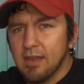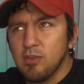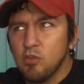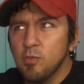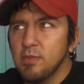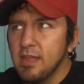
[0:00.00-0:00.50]

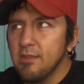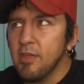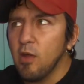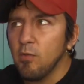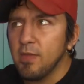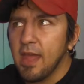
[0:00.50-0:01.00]
do believe they
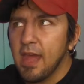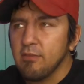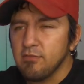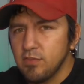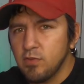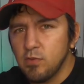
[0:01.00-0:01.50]
only
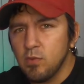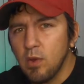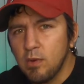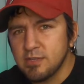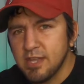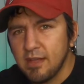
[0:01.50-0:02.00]
have 2
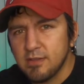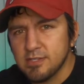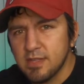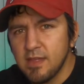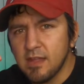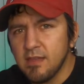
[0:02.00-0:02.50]
hotels
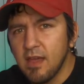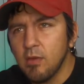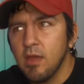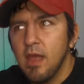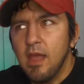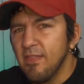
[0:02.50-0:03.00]
in that
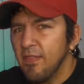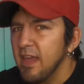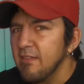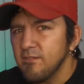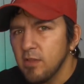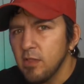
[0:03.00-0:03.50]
town, and
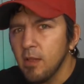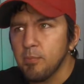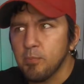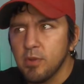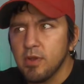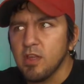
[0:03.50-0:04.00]
they fill up pretty